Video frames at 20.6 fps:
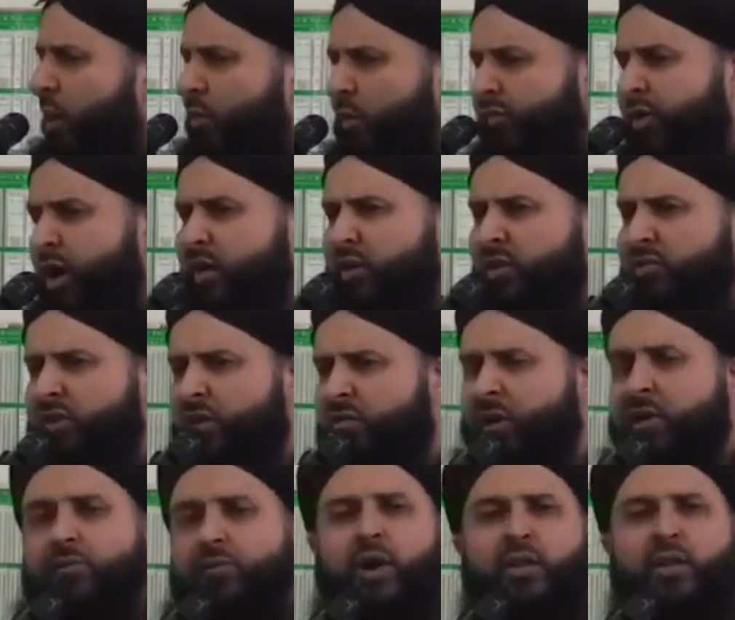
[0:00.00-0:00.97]
our fathers and
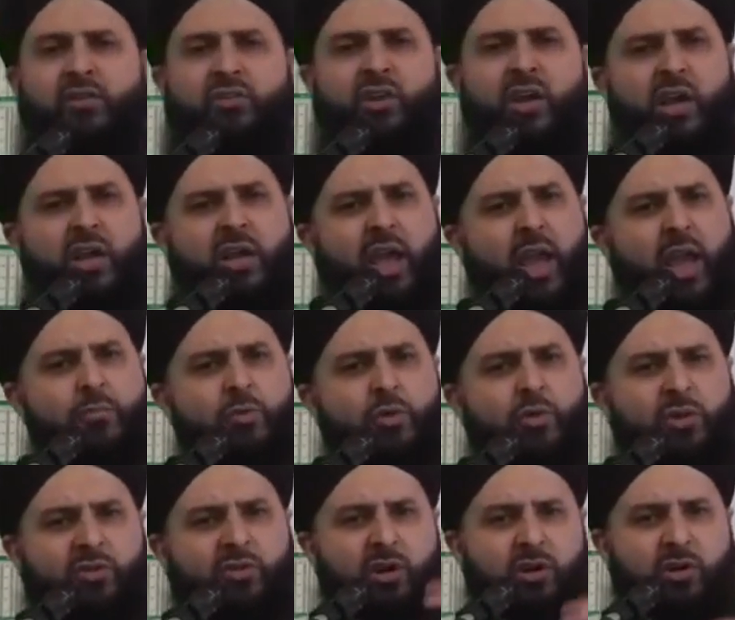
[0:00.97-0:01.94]
grandfathers came
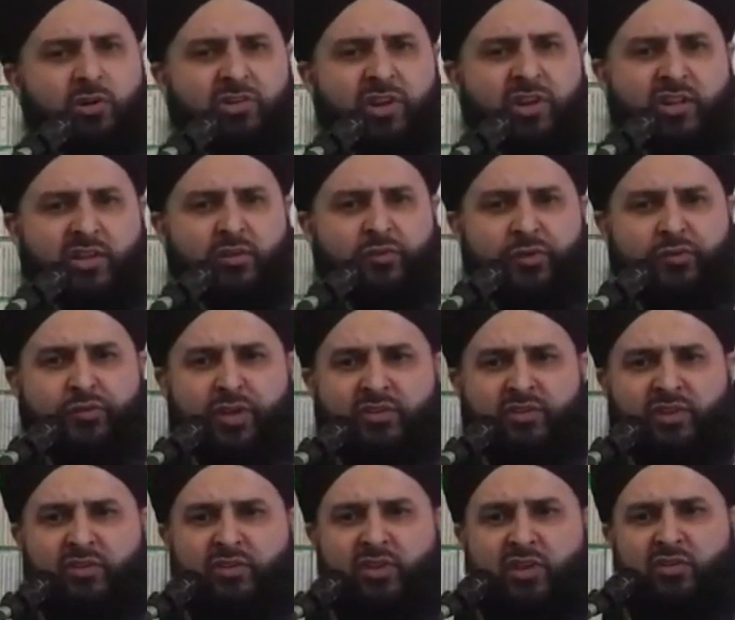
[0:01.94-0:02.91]
to this country in the
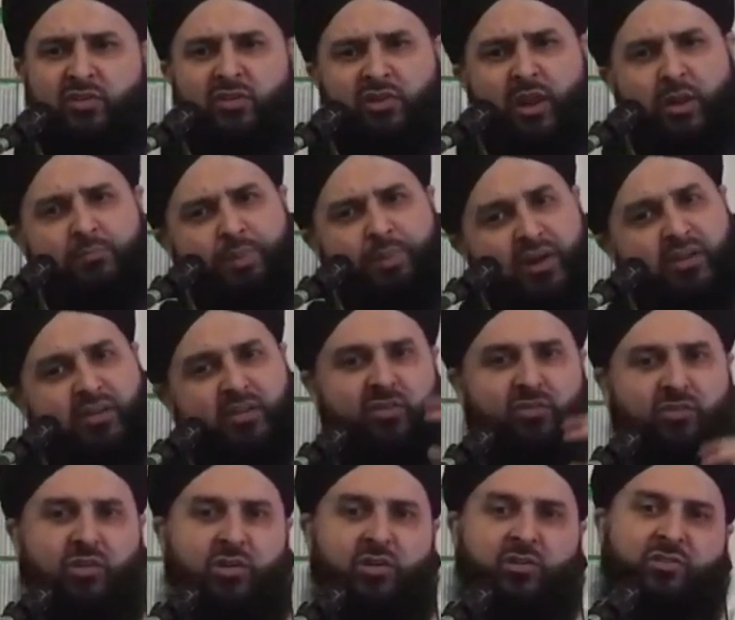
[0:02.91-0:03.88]
50s and 60s and built
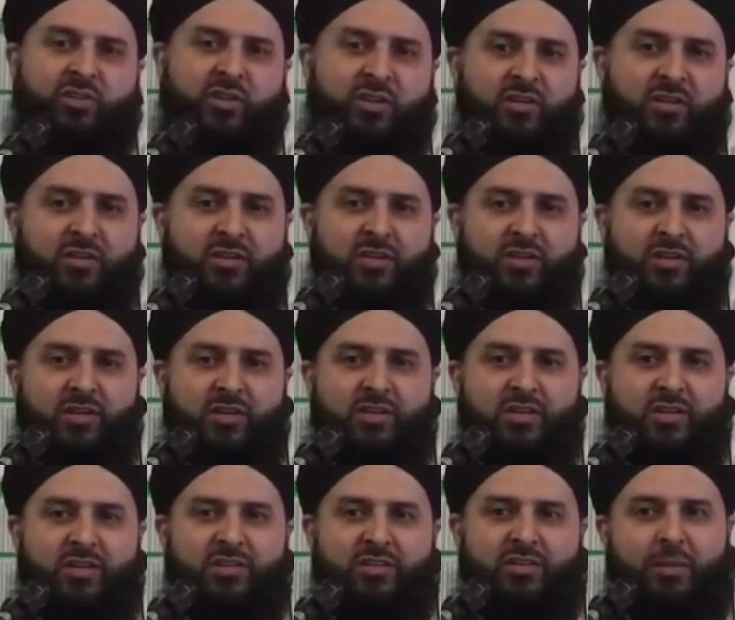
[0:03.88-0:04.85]
this country.
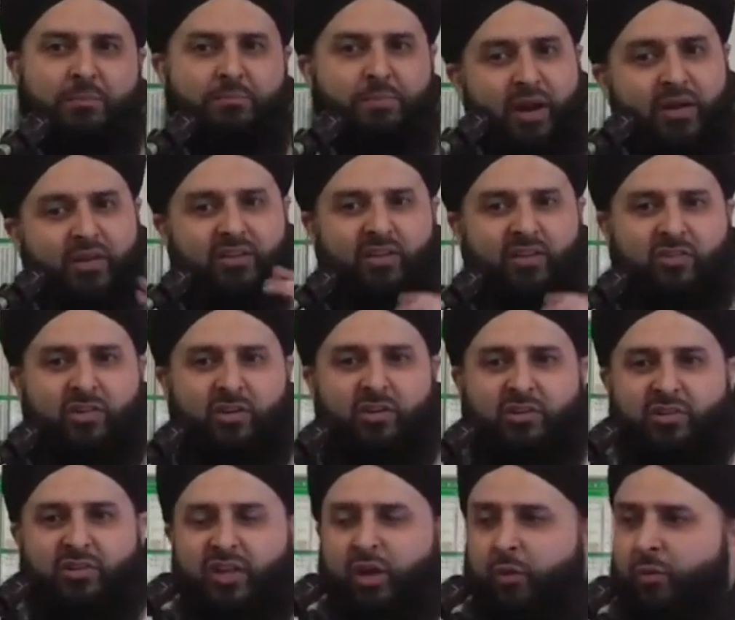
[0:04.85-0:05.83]
They built this
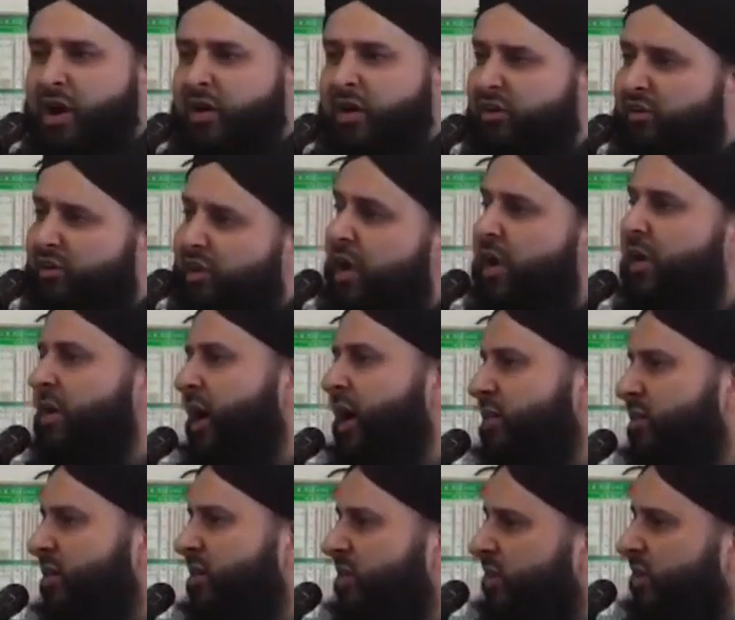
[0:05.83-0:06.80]
country. They worked day and
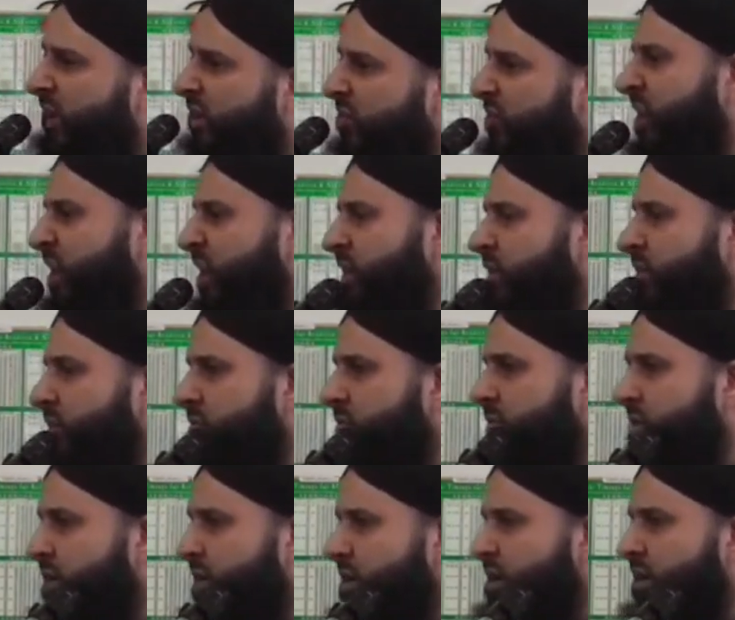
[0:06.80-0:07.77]
night in the textile
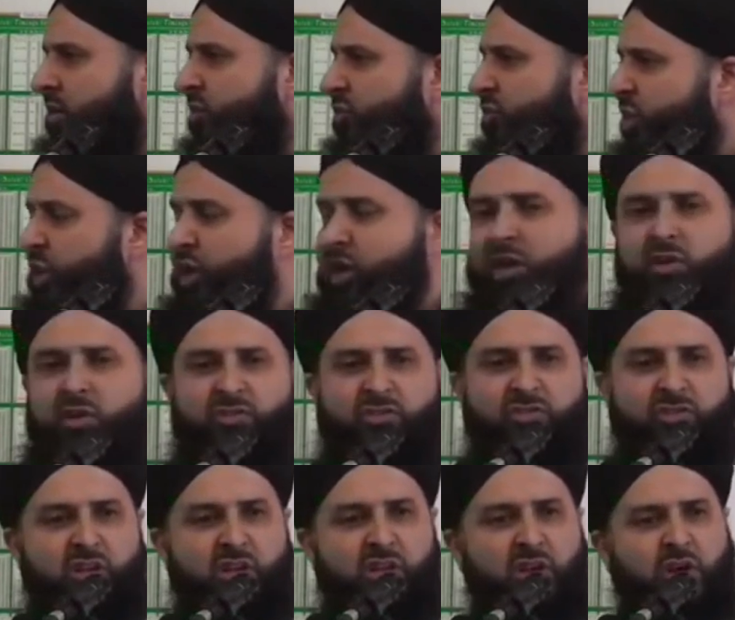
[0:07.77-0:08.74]
industry, in the steel
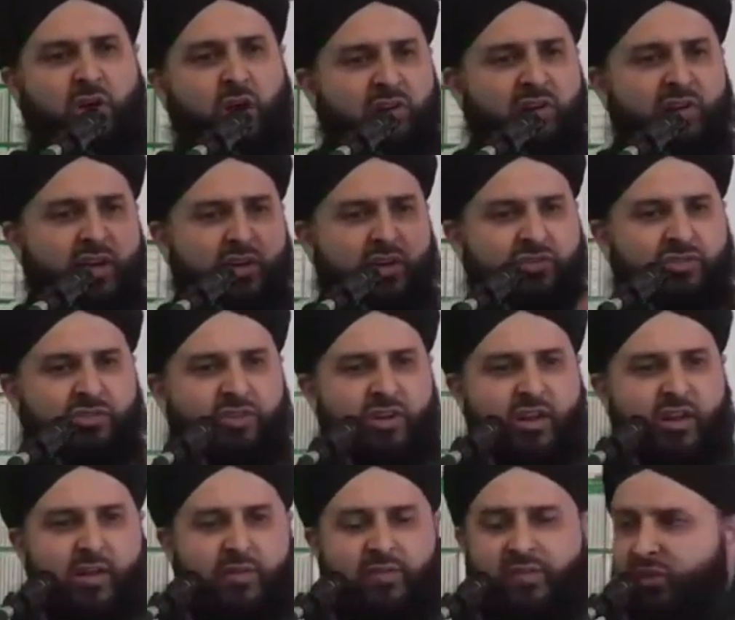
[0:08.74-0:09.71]
industry, in the cotton
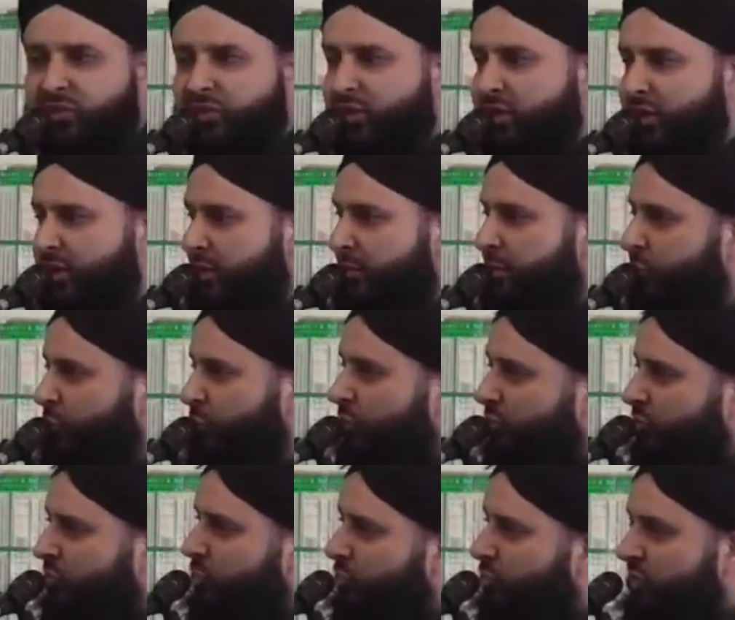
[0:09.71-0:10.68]
industry. These
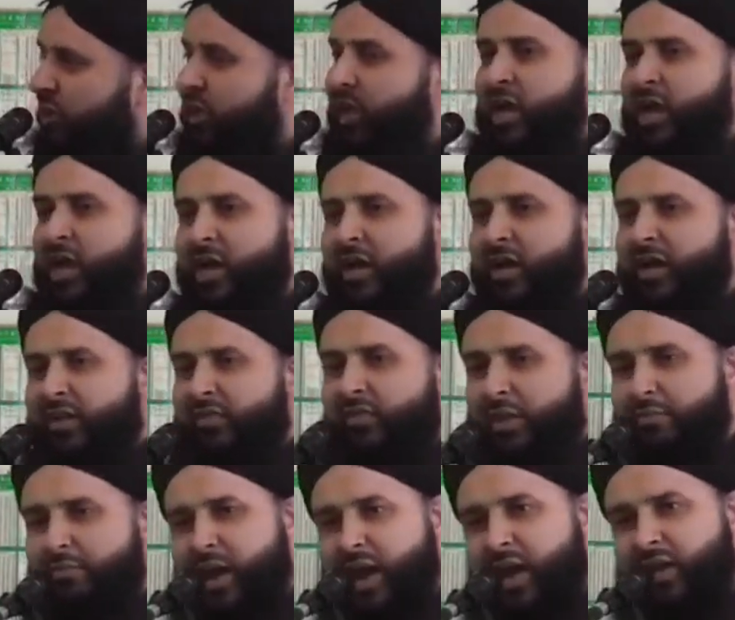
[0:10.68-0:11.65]
bazoors you see here,
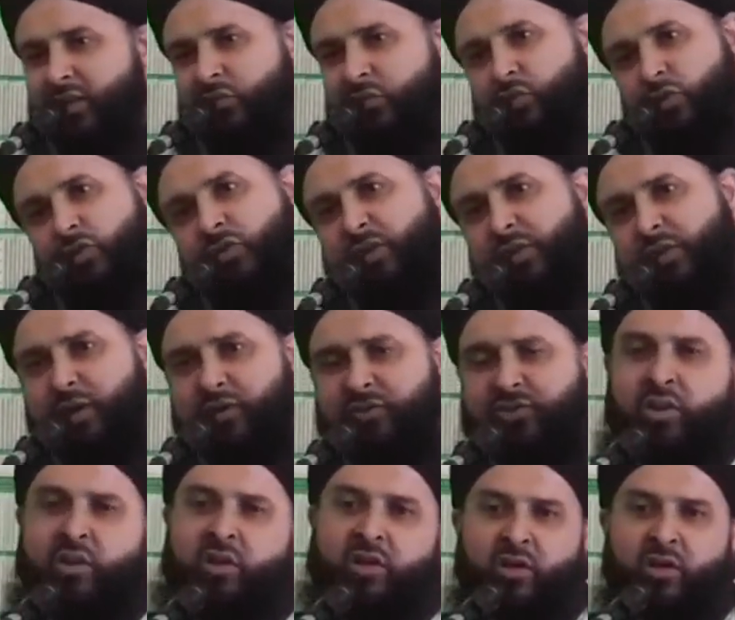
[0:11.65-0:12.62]
they made this country,
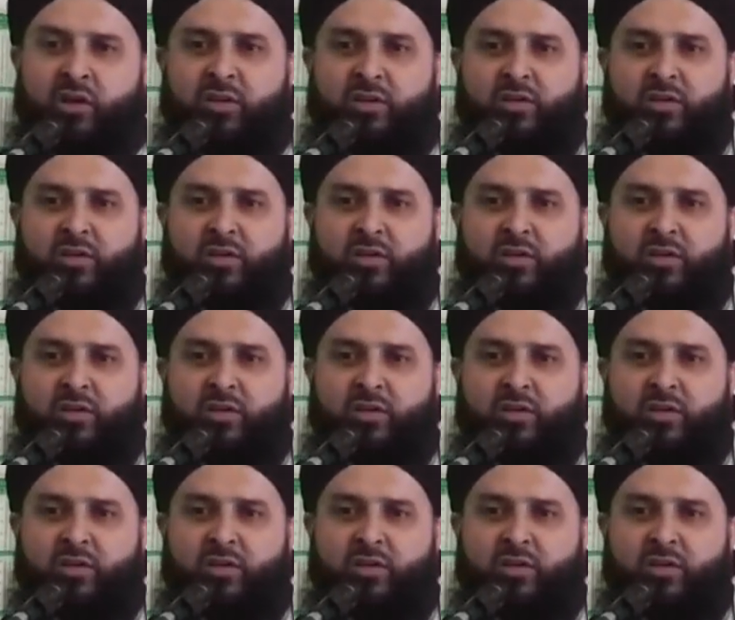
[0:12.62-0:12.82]
mashallah.